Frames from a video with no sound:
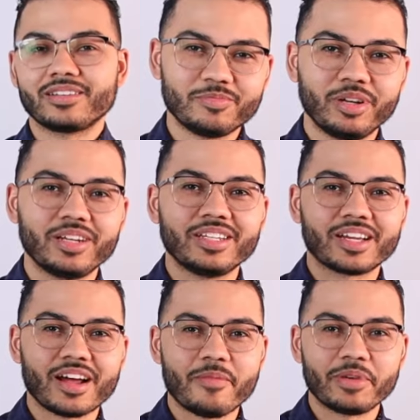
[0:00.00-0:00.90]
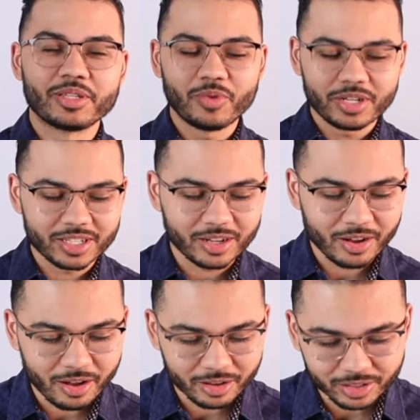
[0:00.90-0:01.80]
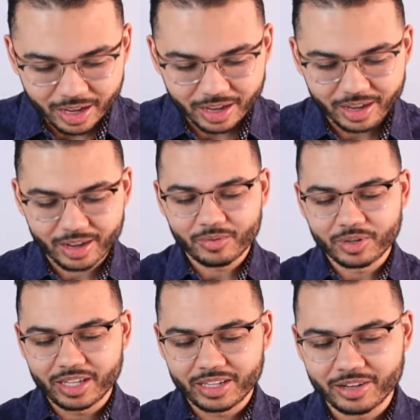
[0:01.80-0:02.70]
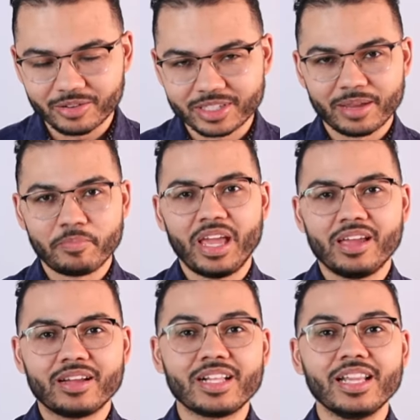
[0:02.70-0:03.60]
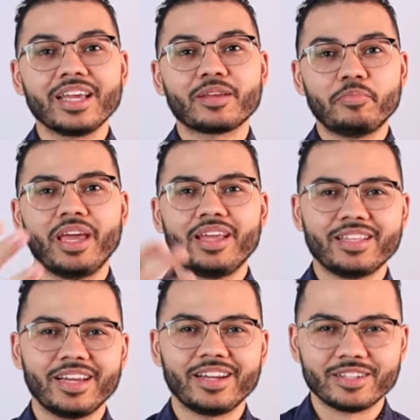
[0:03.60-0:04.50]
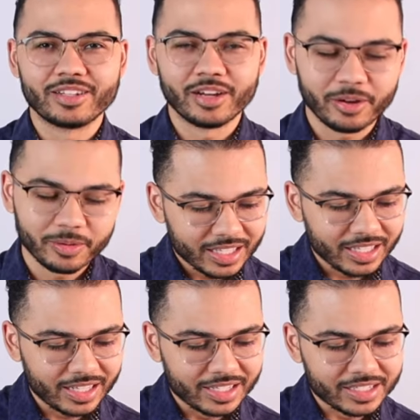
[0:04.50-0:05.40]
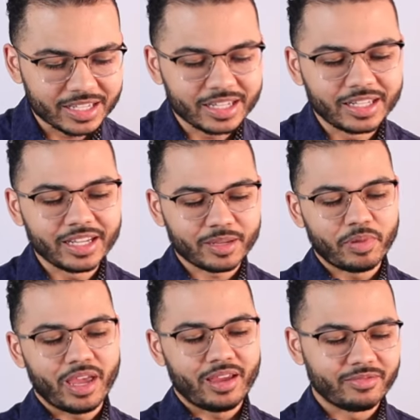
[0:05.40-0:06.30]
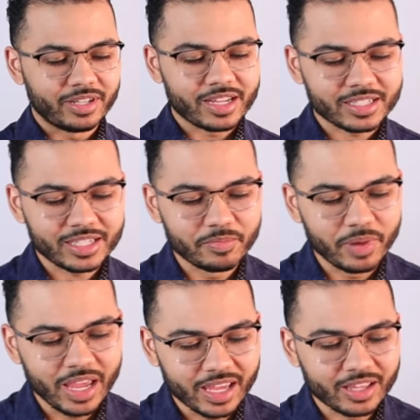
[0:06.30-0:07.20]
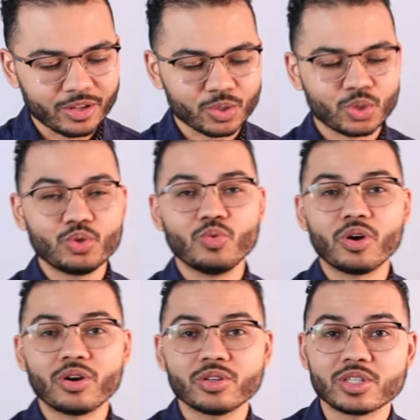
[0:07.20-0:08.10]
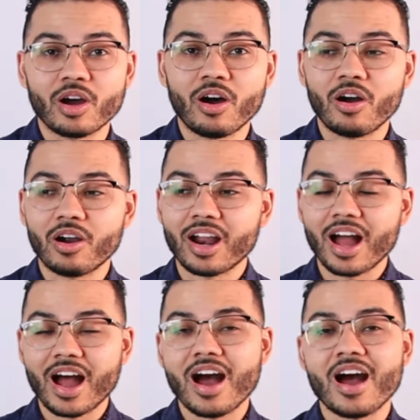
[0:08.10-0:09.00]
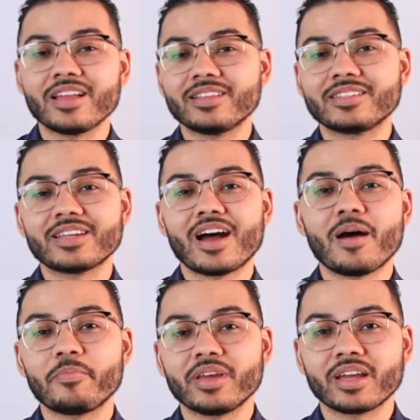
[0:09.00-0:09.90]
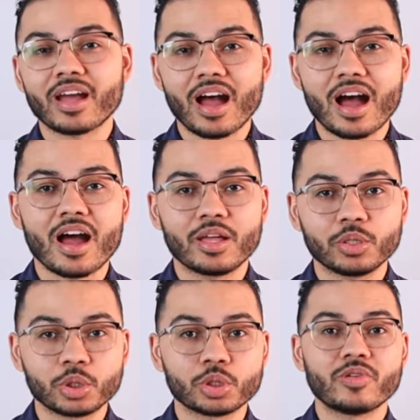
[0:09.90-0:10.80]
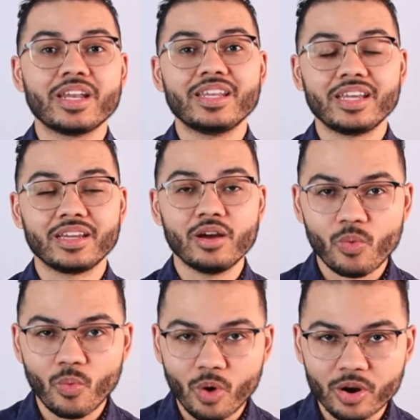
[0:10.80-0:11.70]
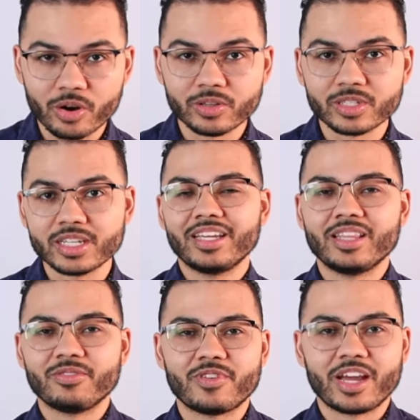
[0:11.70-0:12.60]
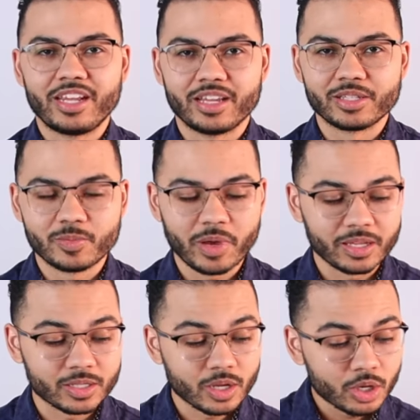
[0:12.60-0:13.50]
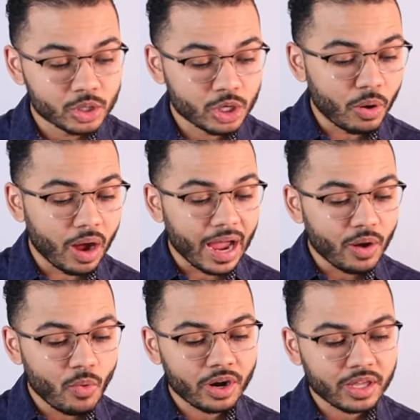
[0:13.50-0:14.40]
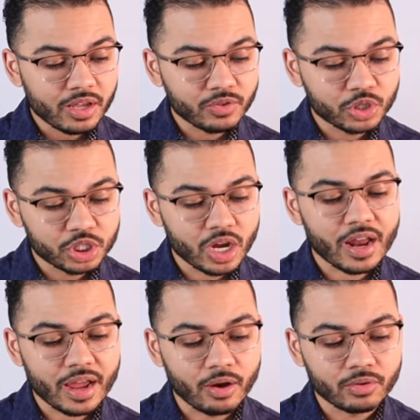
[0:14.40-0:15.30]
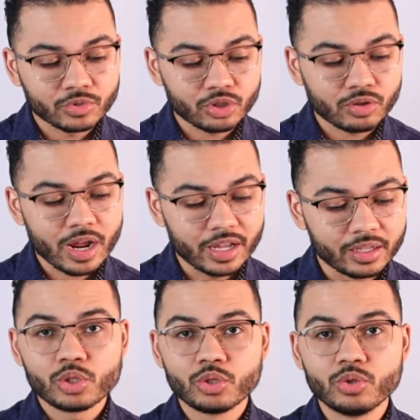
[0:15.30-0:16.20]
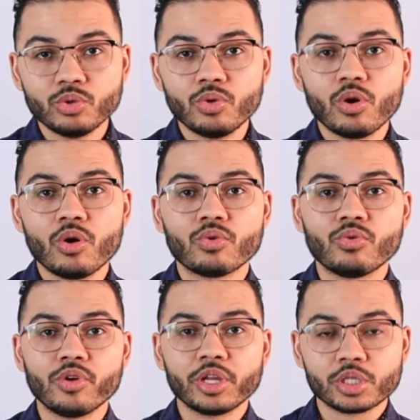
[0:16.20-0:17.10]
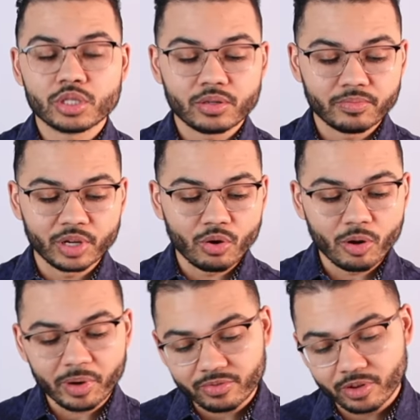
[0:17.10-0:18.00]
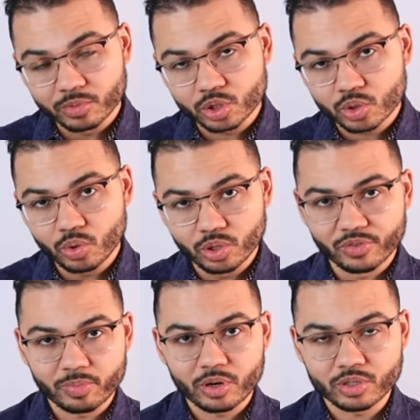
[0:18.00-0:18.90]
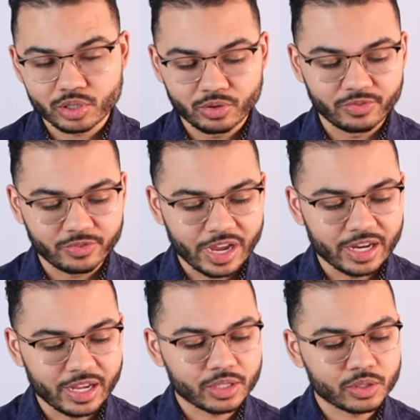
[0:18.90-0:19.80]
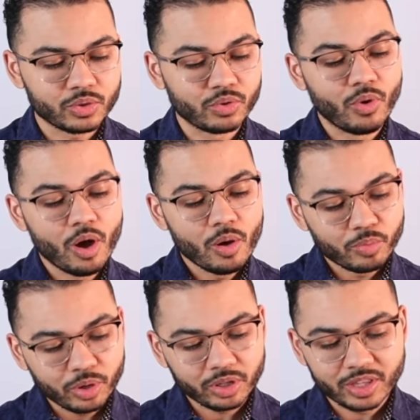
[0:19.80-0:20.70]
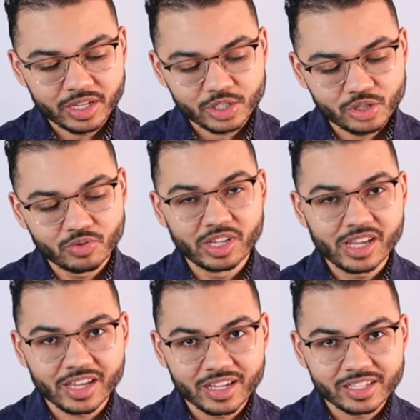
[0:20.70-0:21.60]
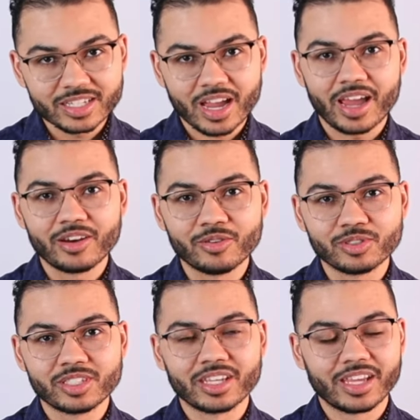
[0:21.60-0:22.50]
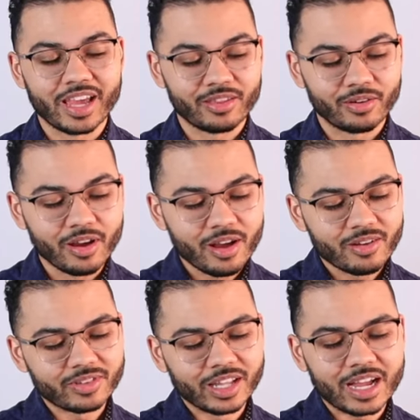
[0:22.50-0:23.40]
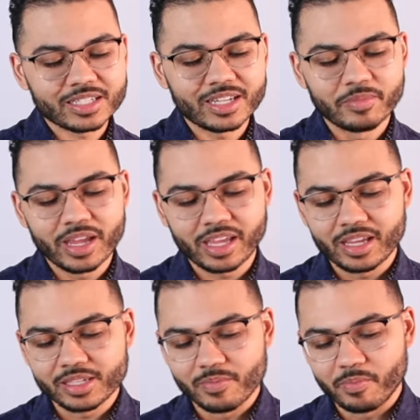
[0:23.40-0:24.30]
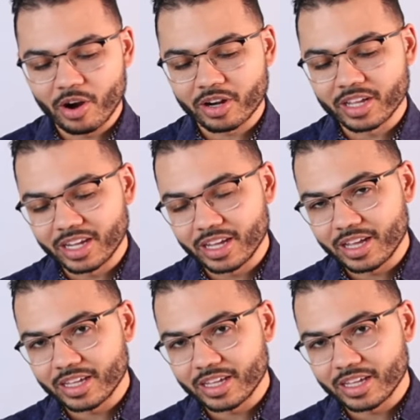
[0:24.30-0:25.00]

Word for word: put it in the comments. What is it called uh, when they, you know, it's like bait, clickbait. There you go. It is clickbait. Velocity banking, those two words are hot topic, hot trending words in the finance space. So I want to give shout out credit to Rich McCormick from School of Personal Finance who put this unique title together. Velocity Banking is a marketing